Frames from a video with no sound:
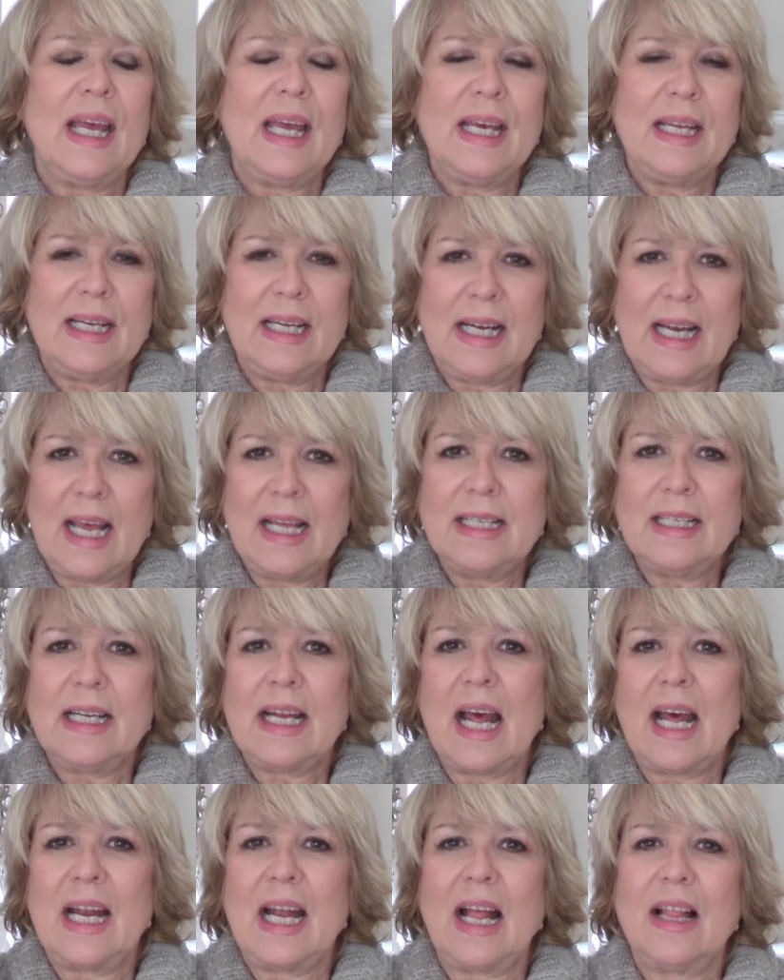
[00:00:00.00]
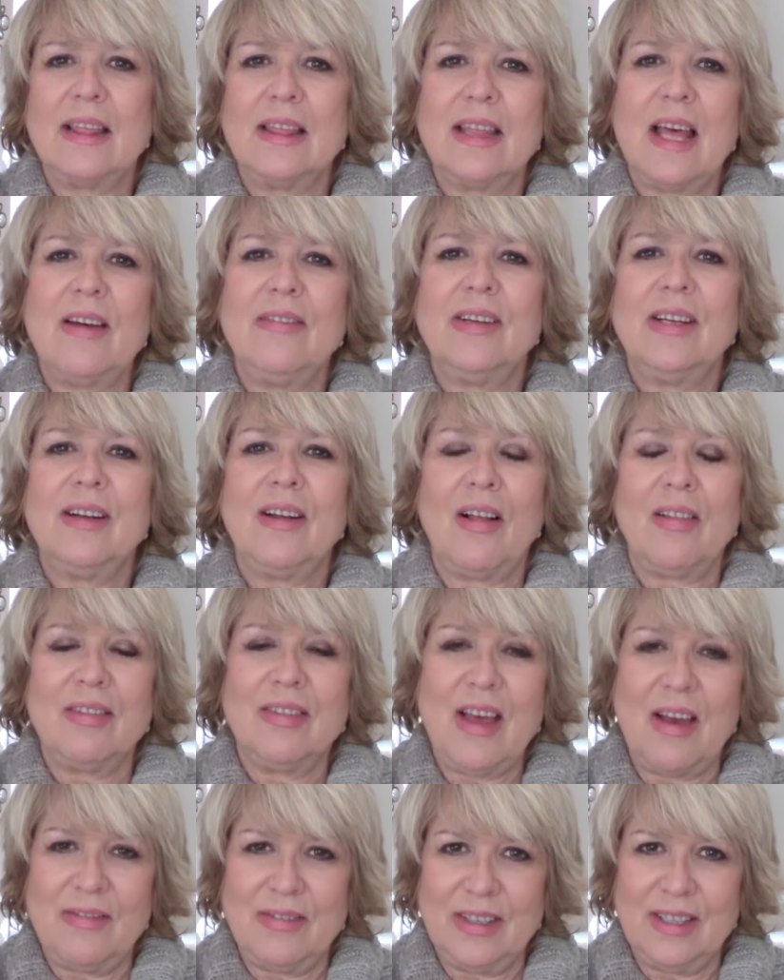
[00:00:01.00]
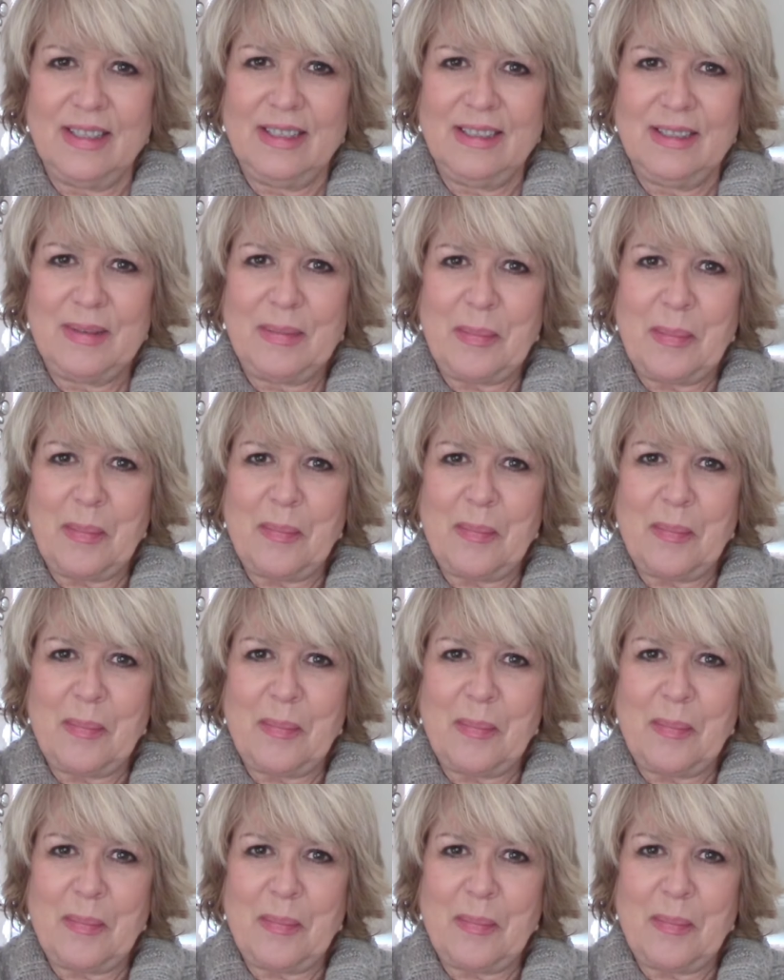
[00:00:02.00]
and it ended on 1111,